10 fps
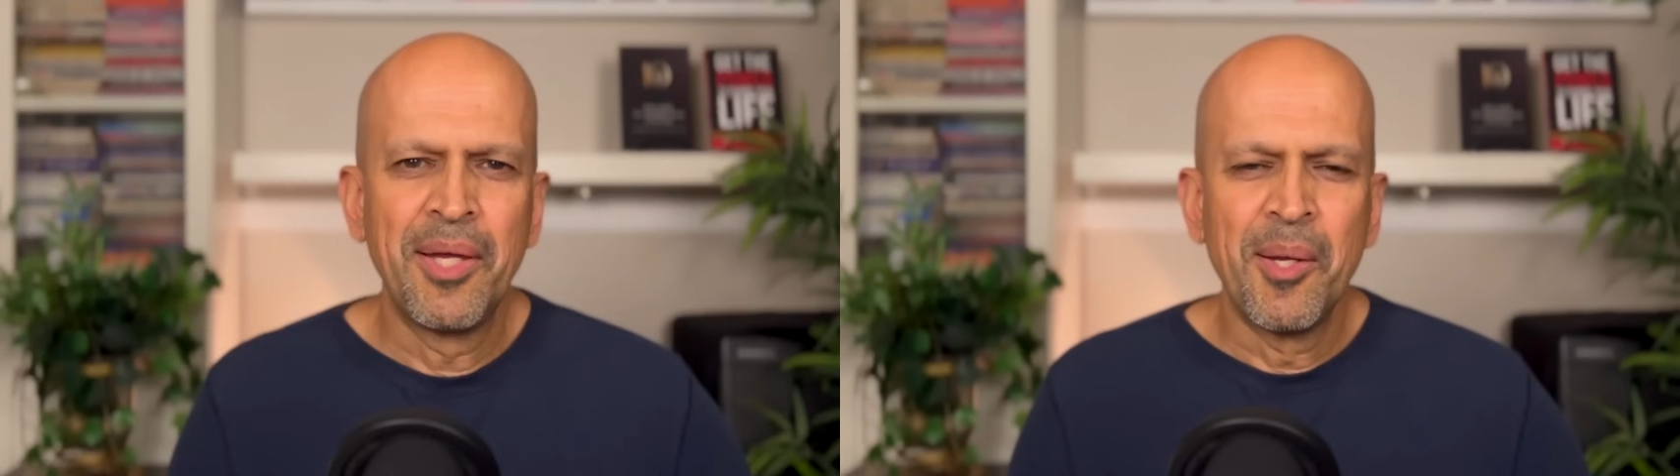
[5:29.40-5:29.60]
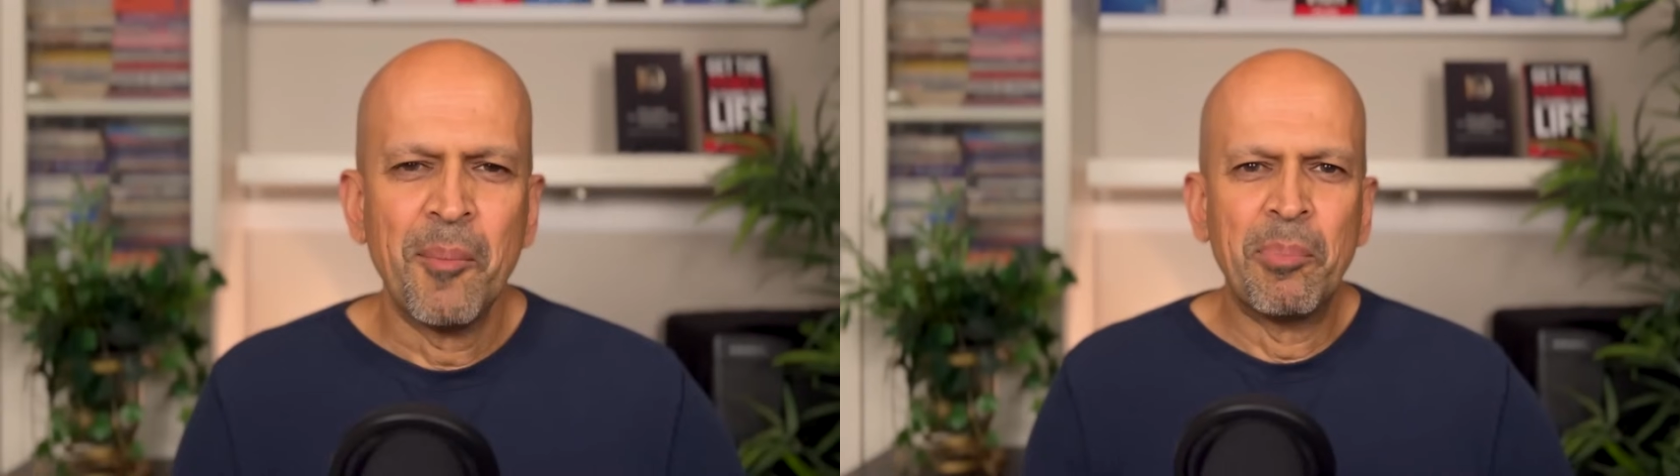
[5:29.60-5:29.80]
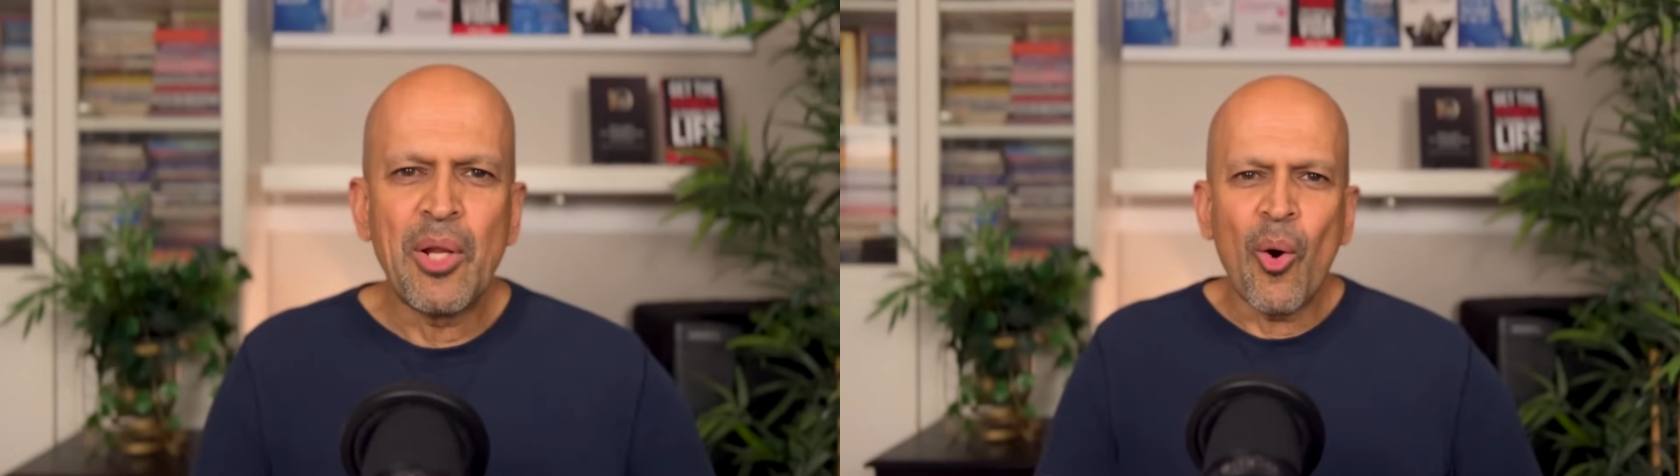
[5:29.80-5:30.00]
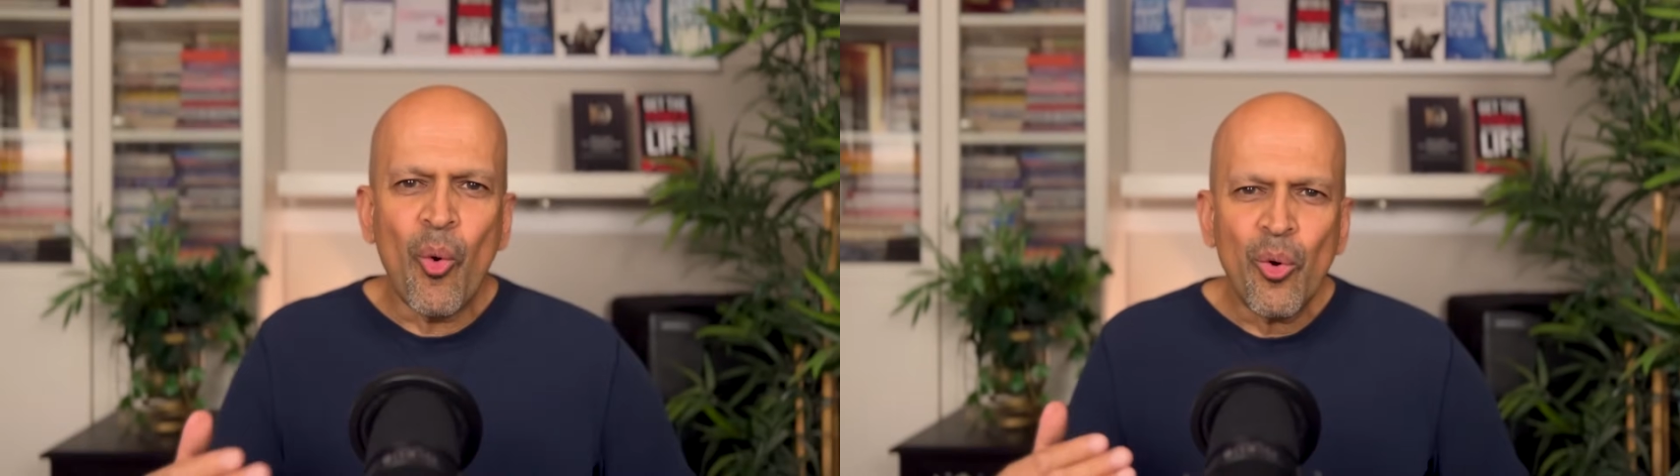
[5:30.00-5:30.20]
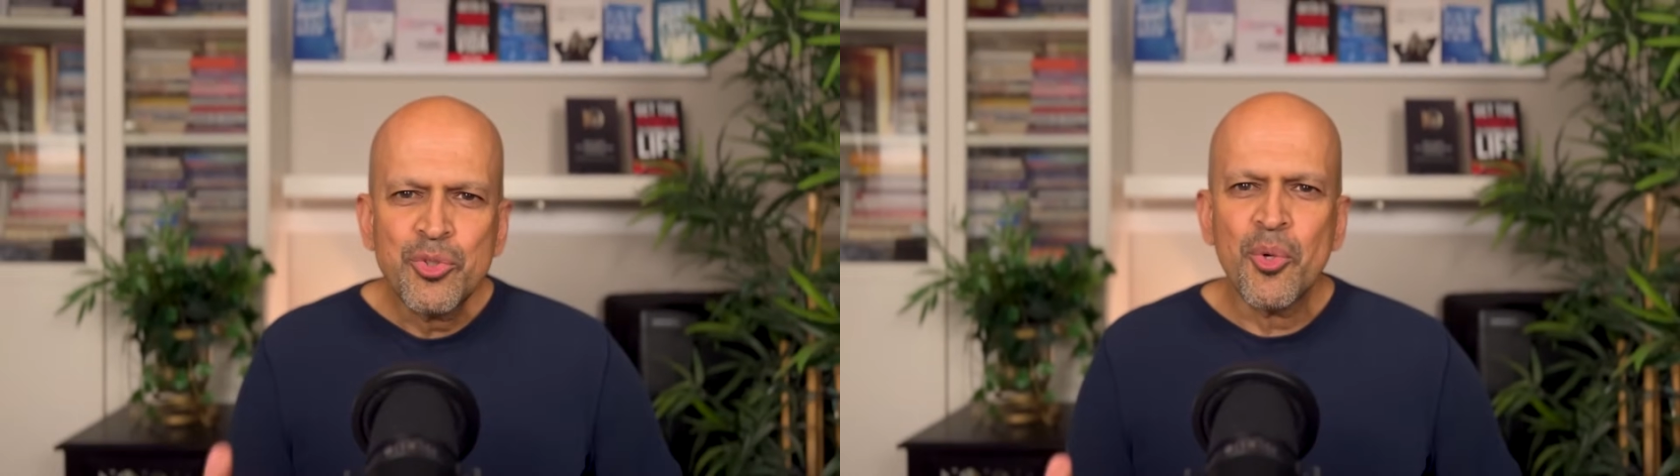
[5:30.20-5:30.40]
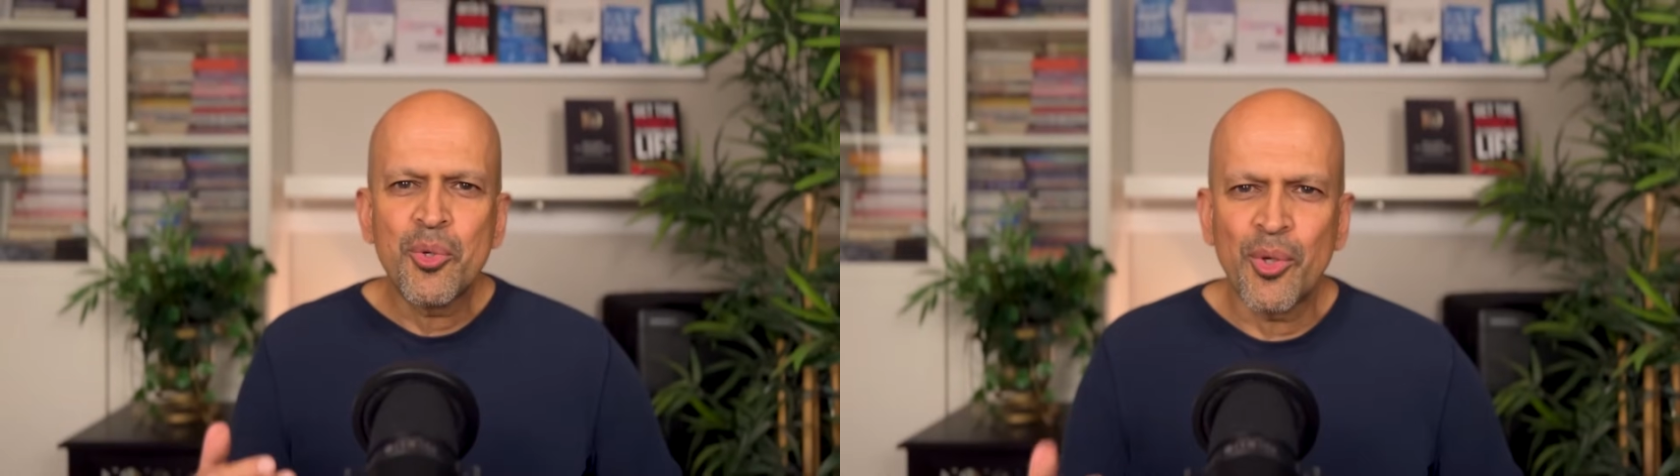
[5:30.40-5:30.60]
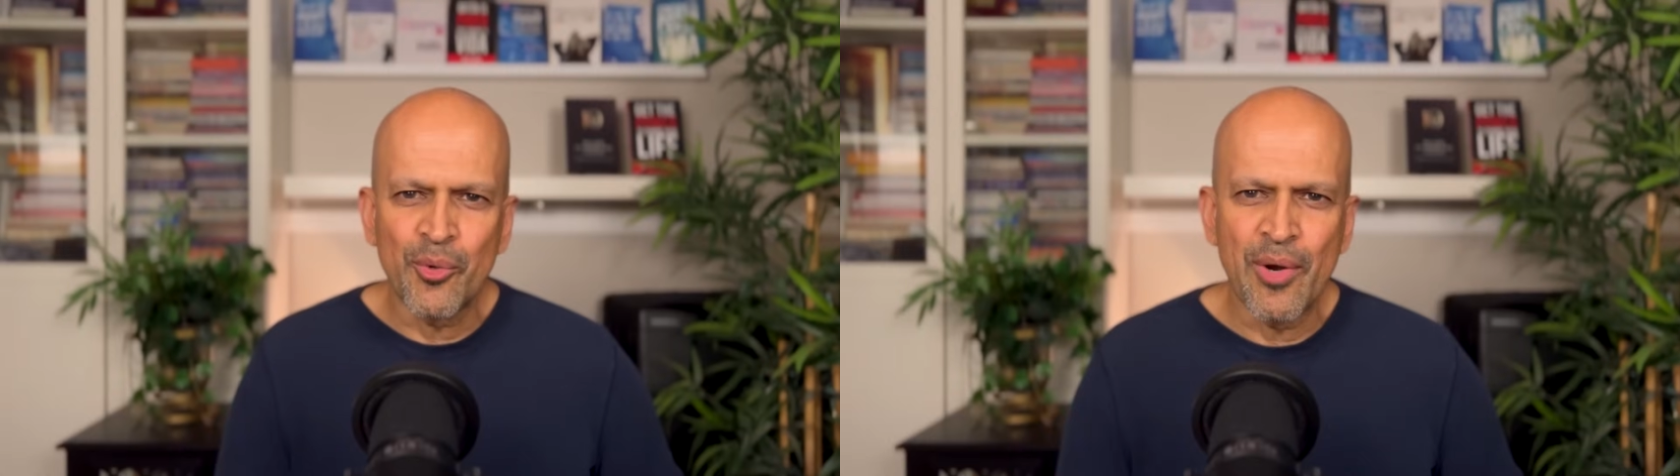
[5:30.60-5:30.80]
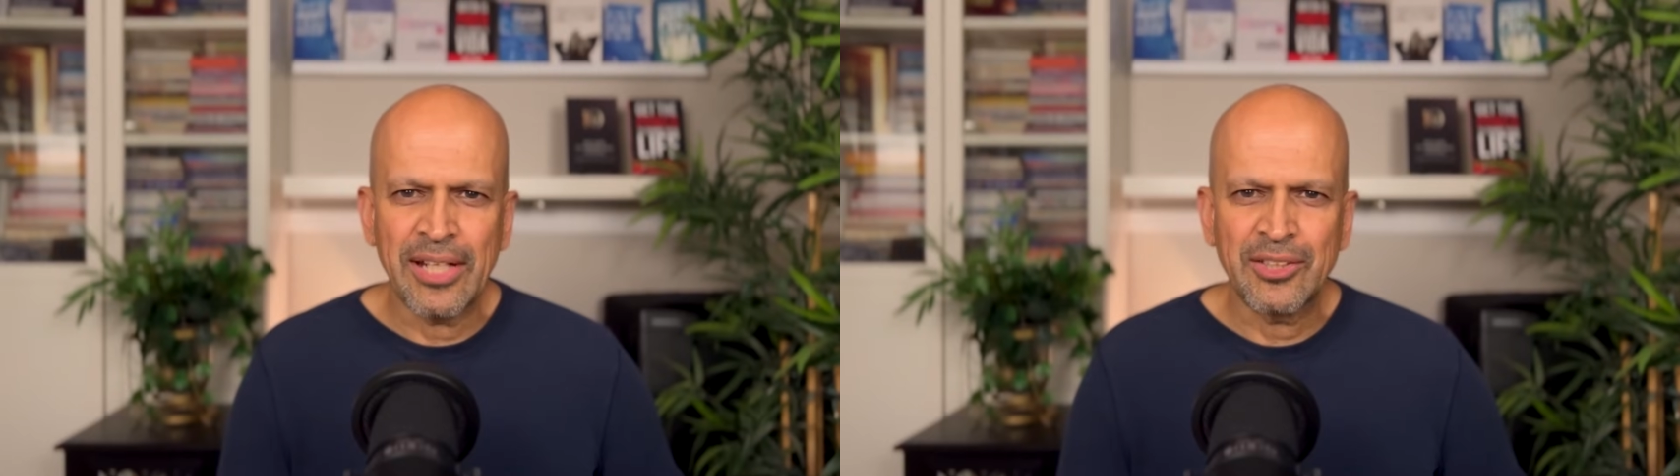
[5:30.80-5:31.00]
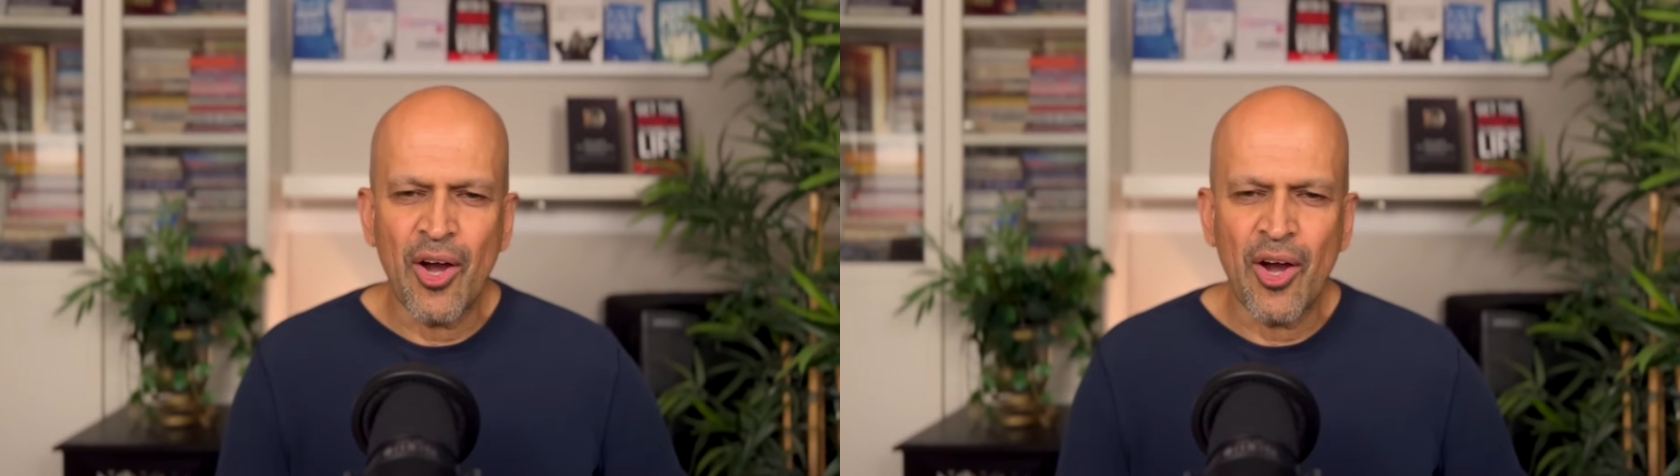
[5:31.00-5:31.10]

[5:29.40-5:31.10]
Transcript: But autocorrect